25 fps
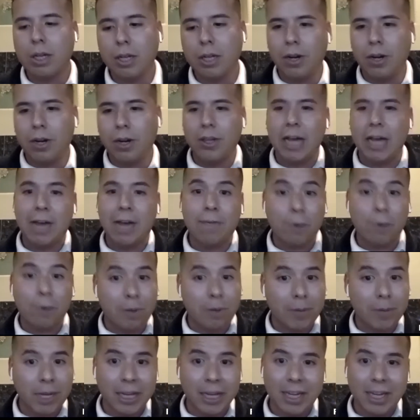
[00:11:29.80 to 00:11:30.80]
you know that
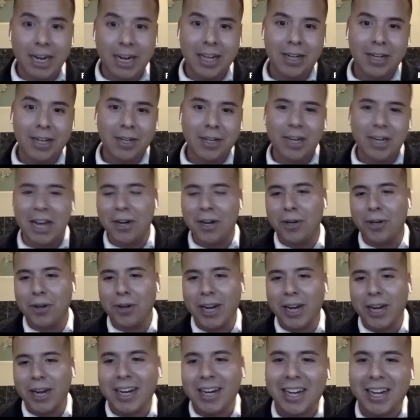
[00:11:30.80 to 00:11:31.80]
formula that I kind of
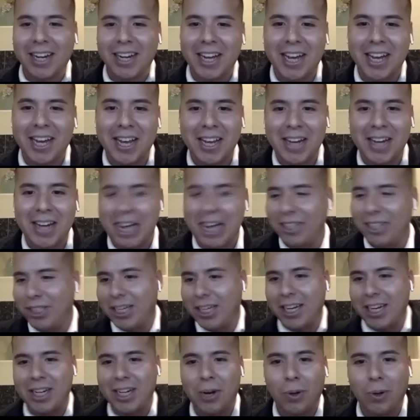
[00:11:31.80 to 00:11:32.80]
created, and I
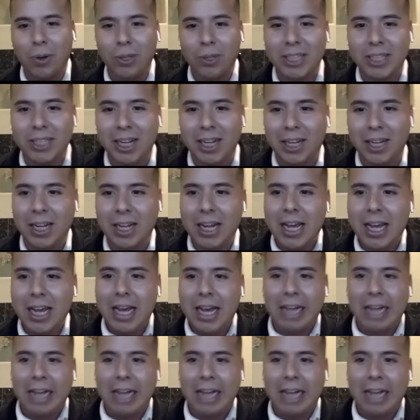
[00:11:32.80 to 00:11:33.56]
just get in the wholesale.